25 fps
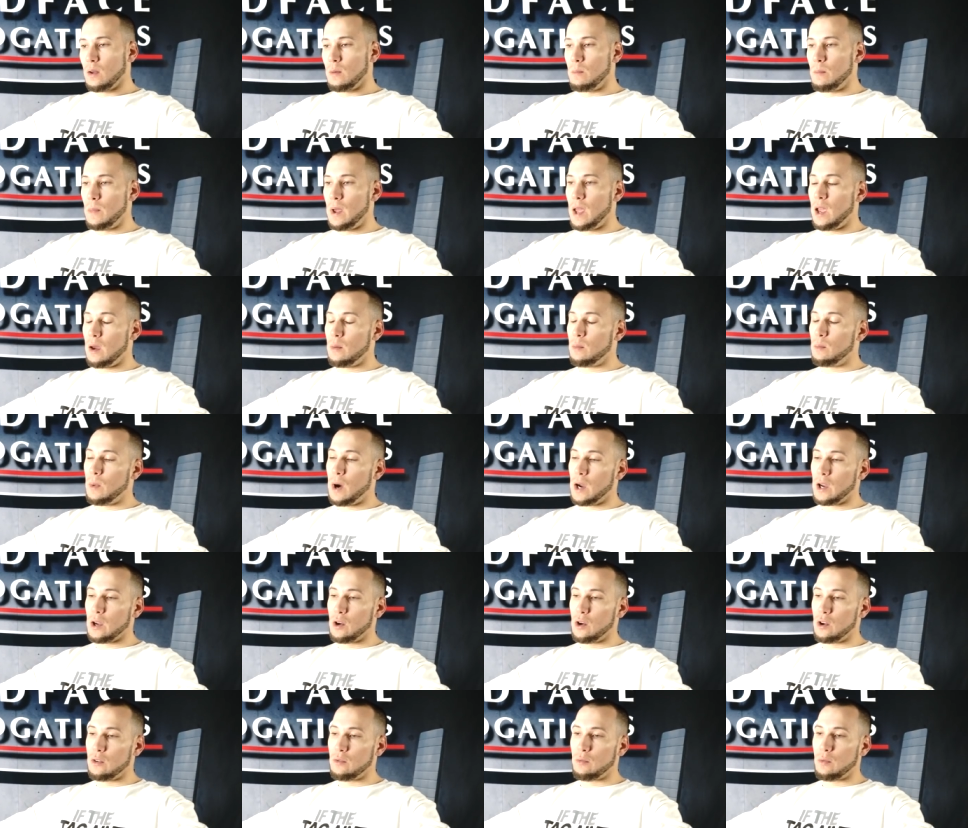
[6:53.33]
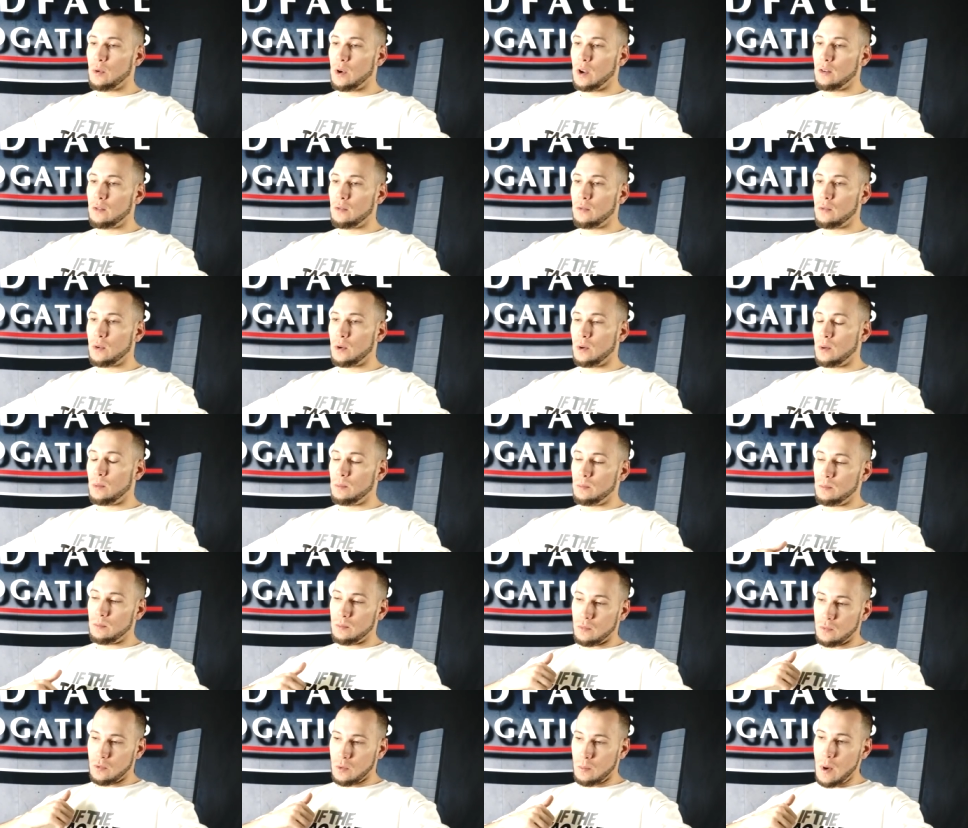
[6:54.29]
Man, my good friend
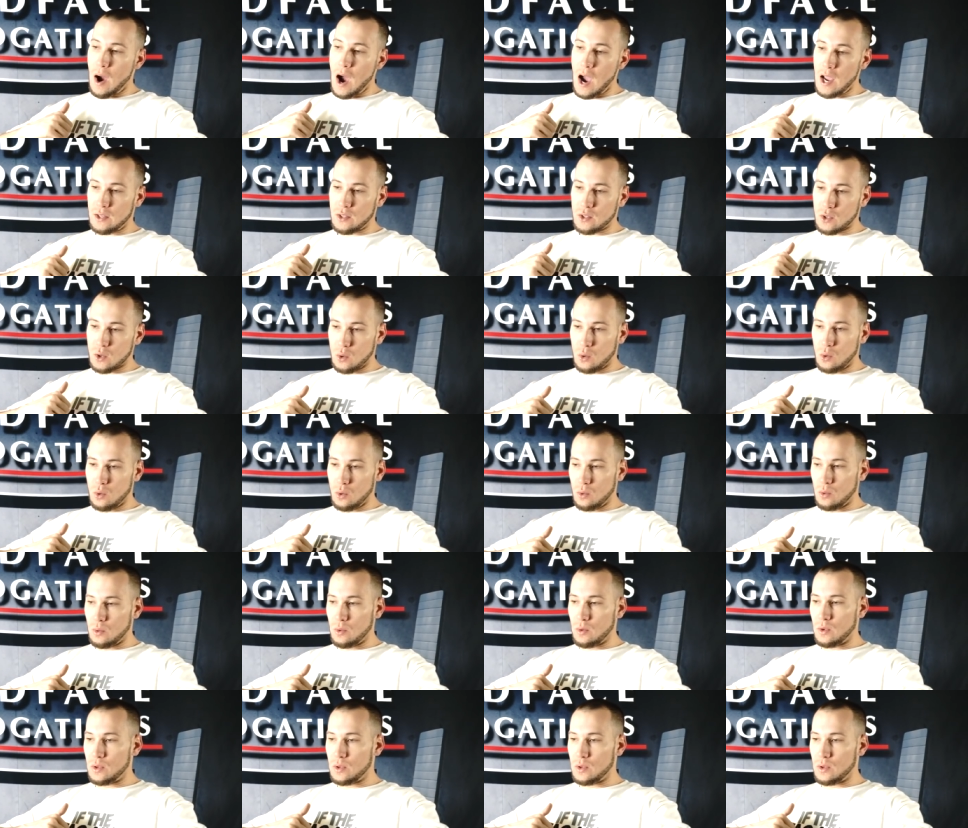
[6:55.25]
from from high school.